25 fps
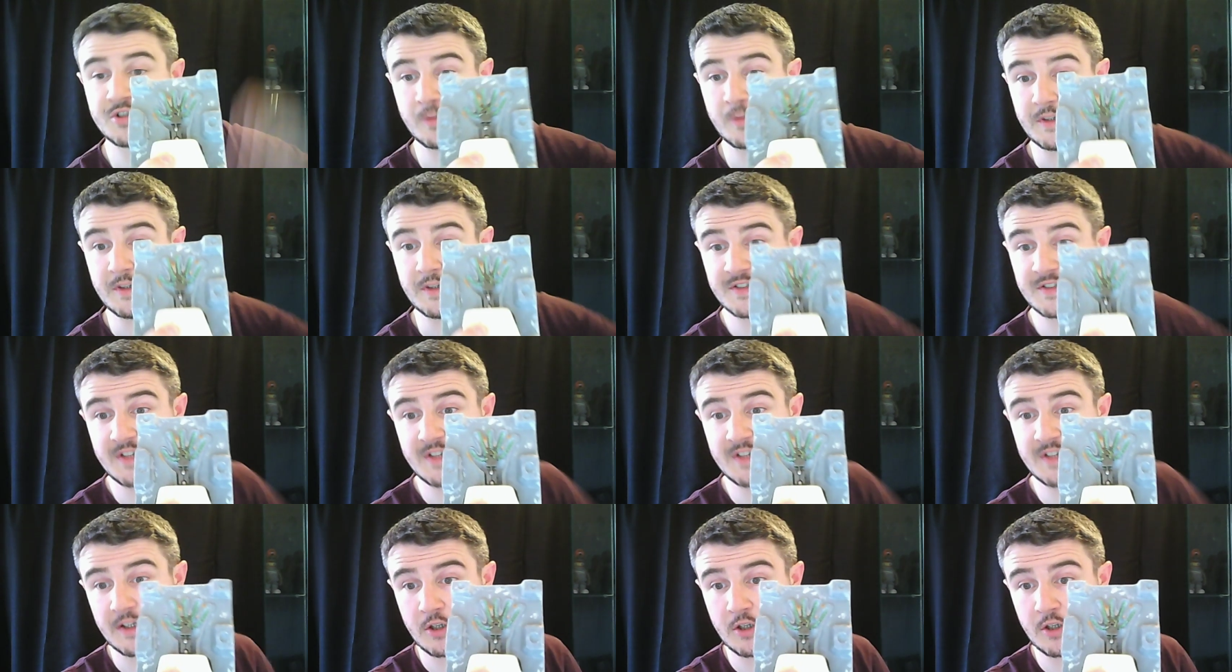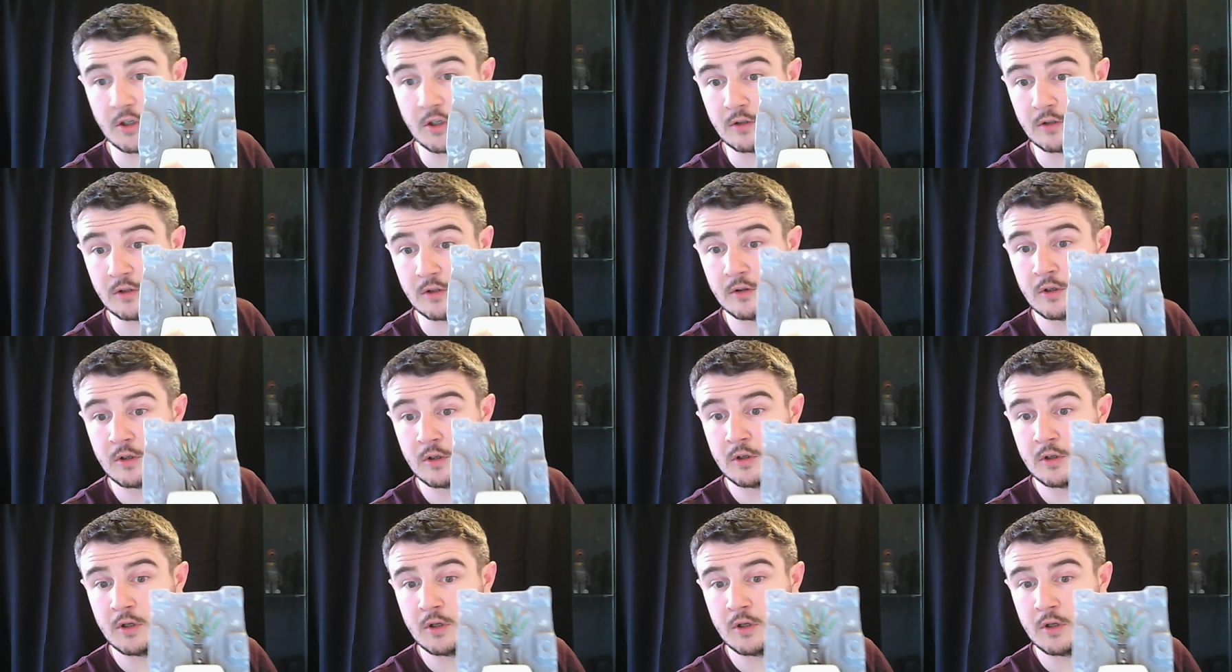of the silicon
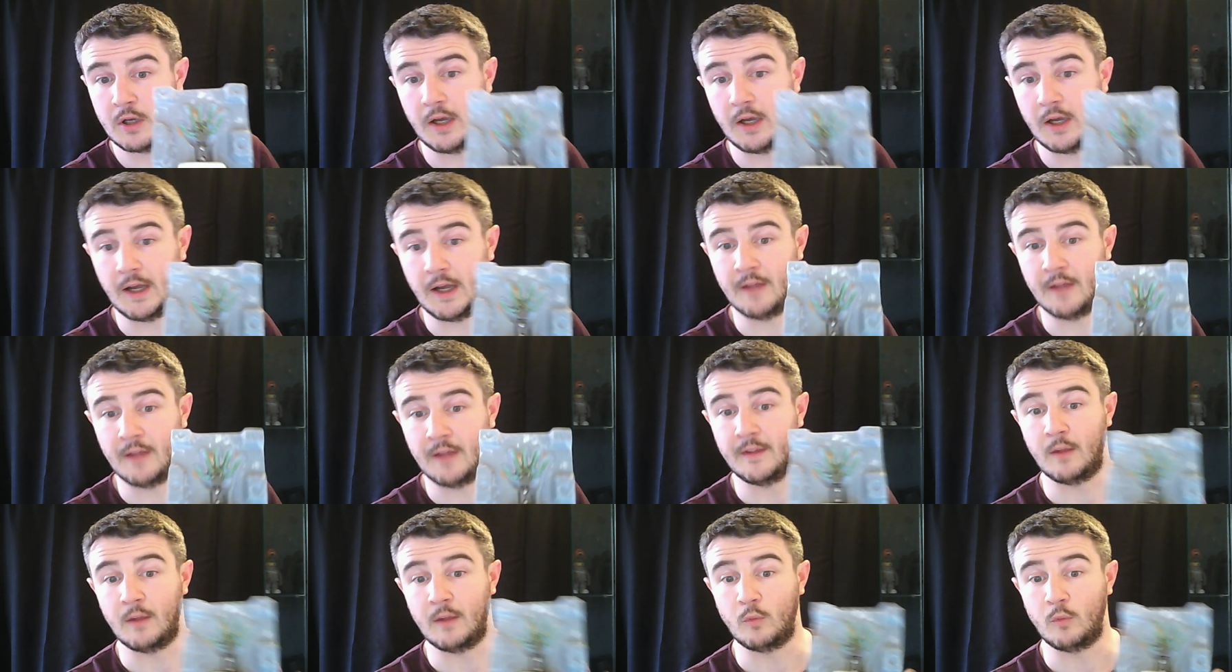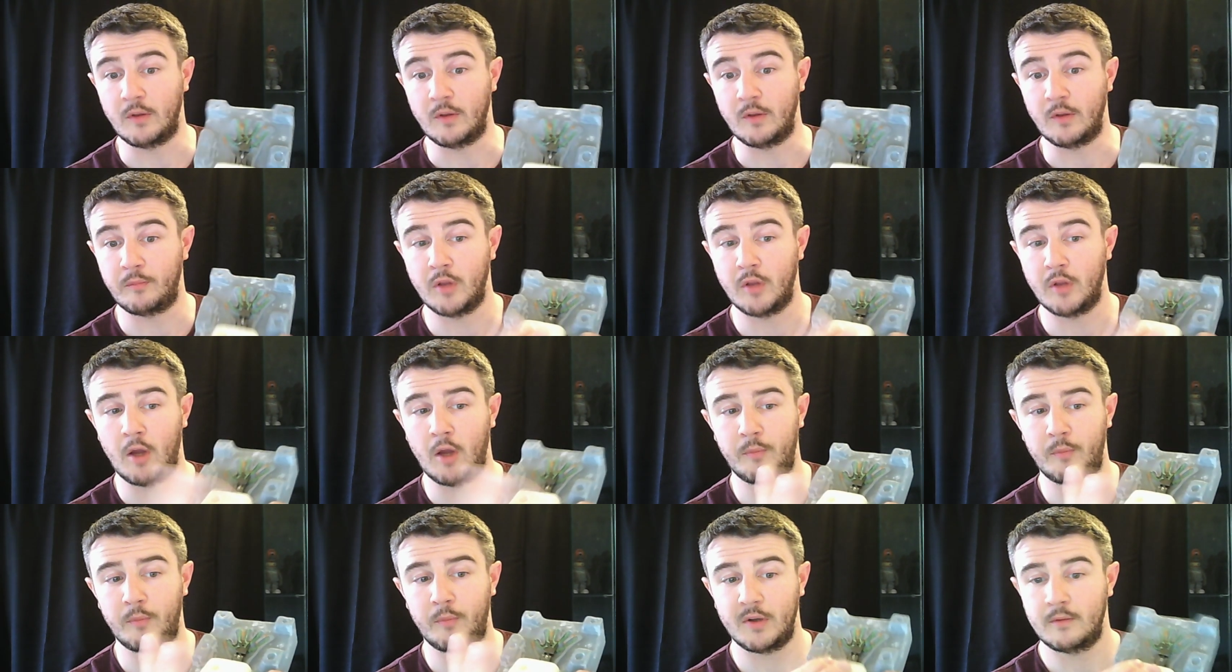and then we
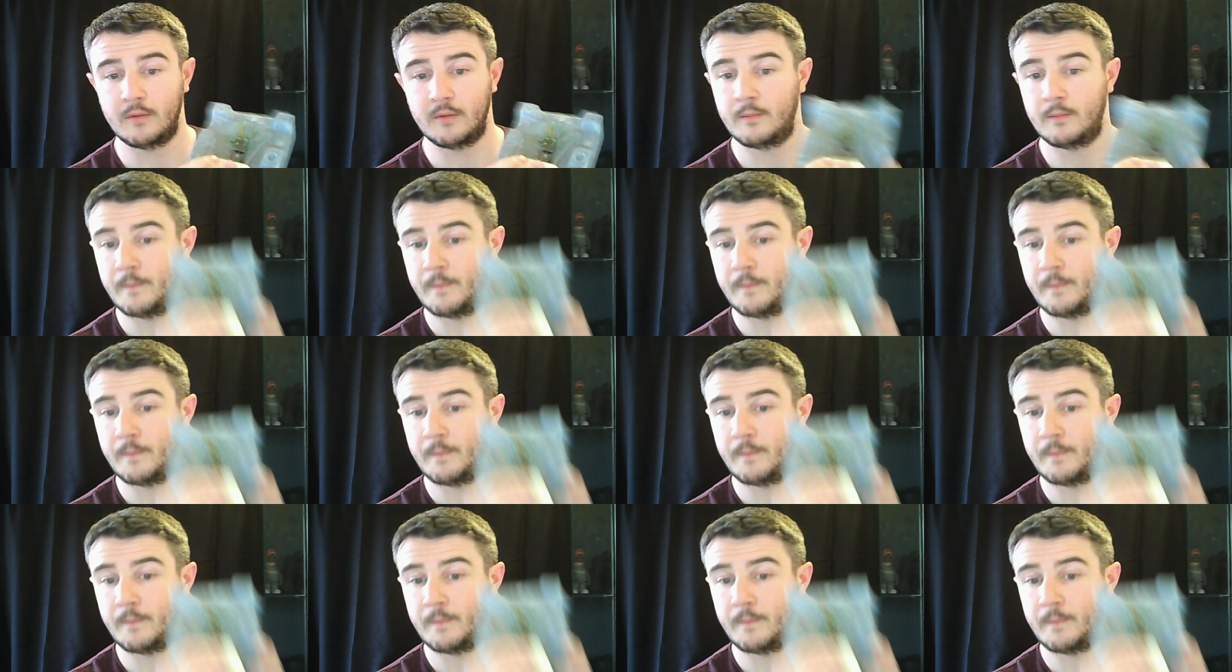plop